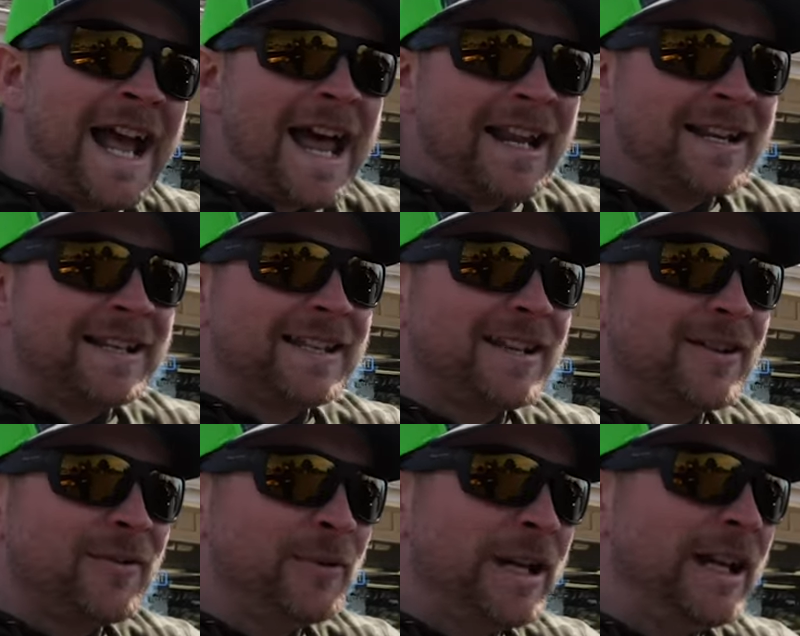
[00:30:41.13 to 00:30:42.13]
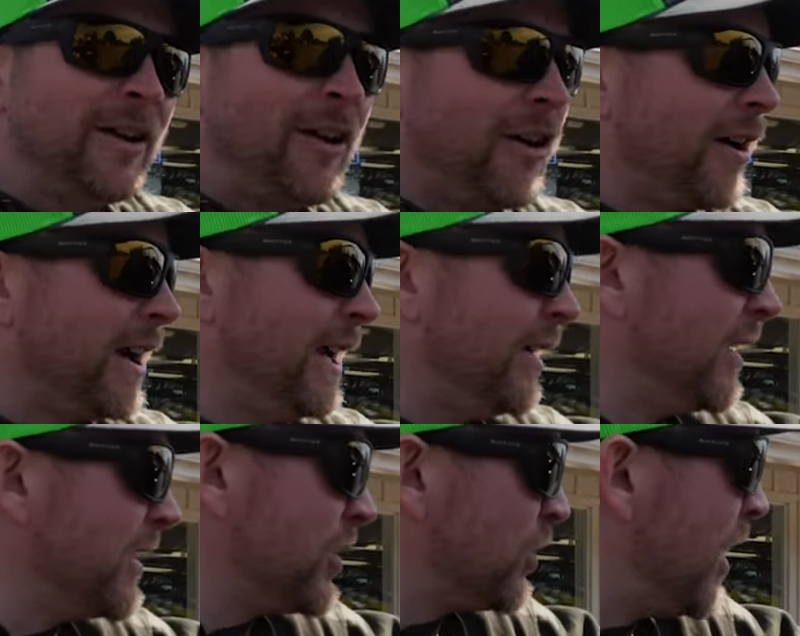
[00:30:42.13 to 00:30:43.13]
addicts, we are here
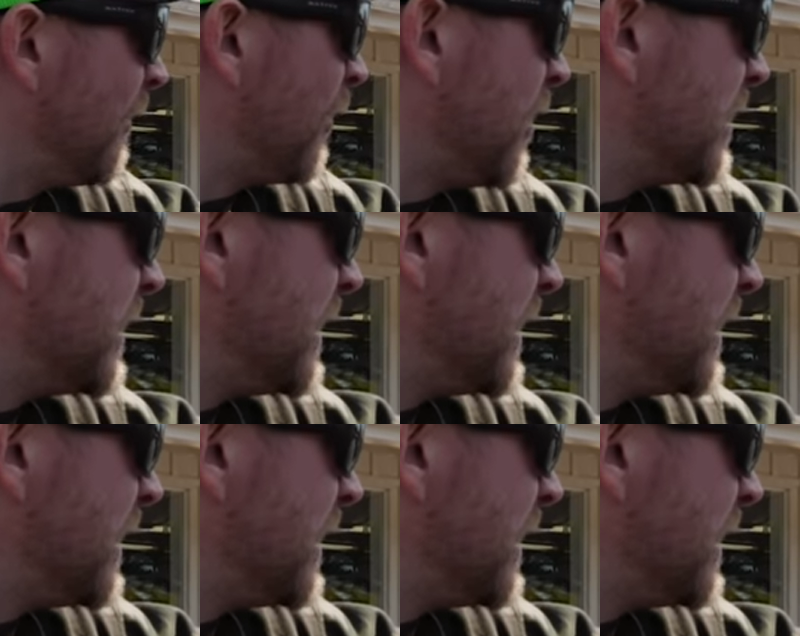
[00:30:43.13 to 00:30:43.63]
at the Chevron